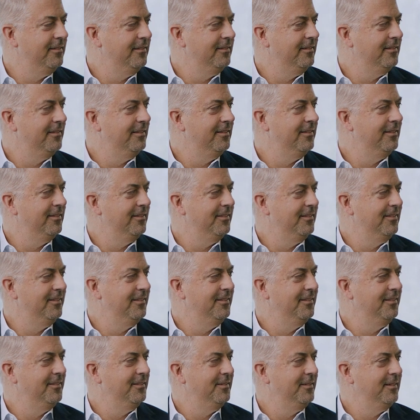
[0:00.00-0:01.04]

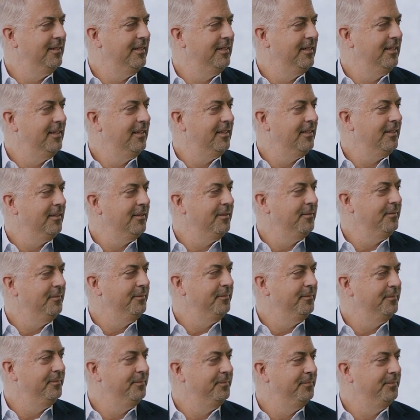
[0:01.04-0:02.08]

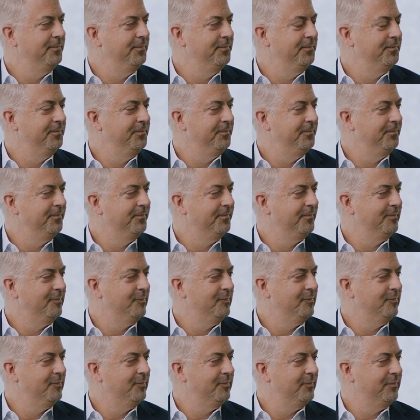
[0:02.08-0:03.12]

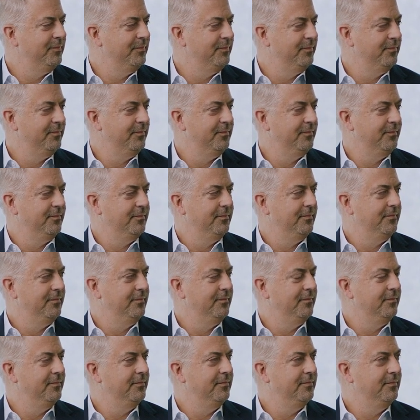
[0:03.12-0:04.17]

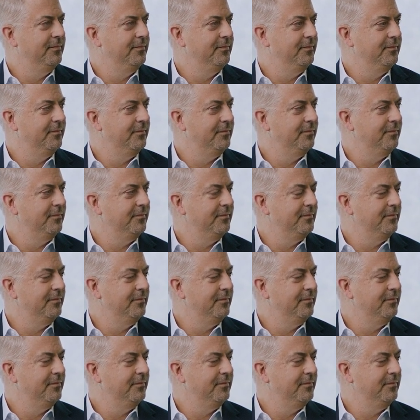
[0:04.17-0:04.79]
No words are spoken by the person on screen.